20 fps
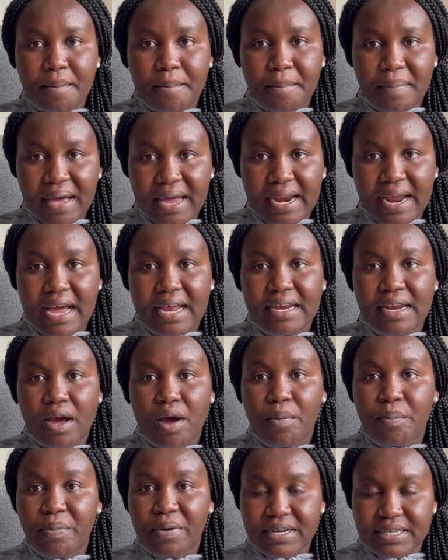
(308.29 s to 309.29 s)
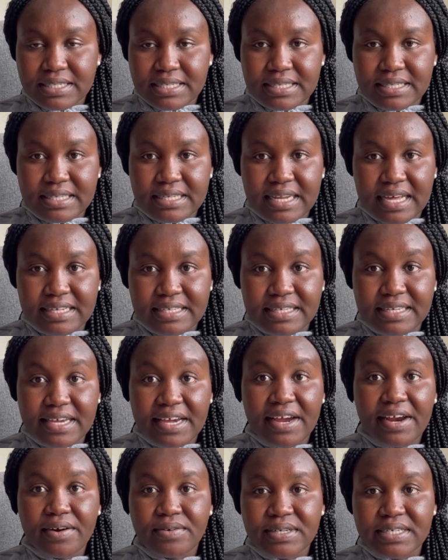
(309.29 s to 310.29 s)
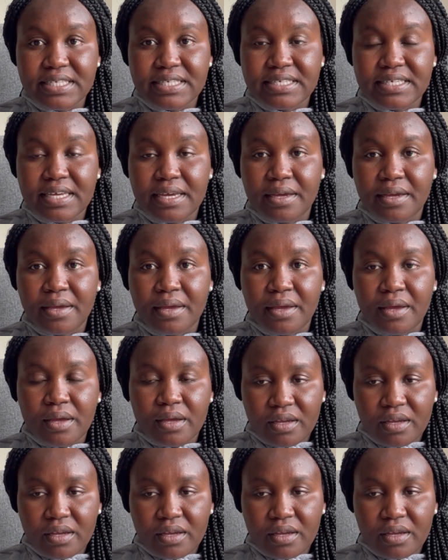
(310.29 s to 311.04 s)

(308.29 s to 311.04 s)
but are now practicing as carers here.